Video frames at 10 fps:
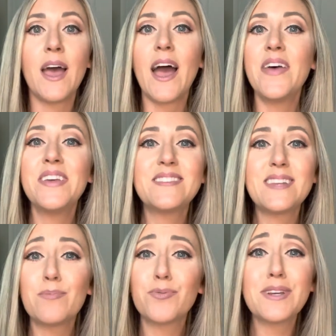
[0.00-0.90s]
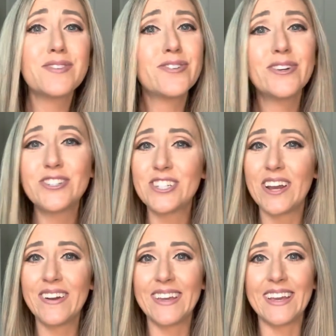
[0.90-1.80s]
And then step three is start
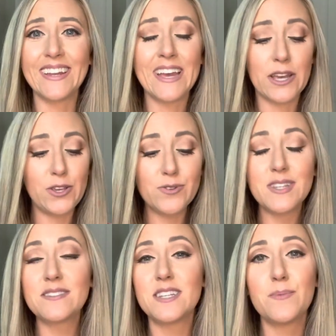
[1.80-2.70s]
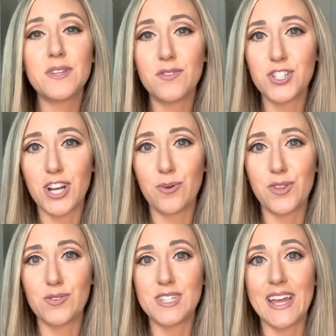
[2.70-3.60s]
sharing it. Use these tips I've shared with
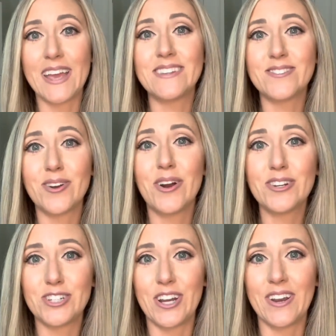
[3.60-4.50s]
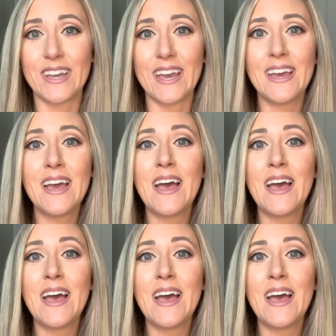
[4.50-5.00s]
you today and start sharing it.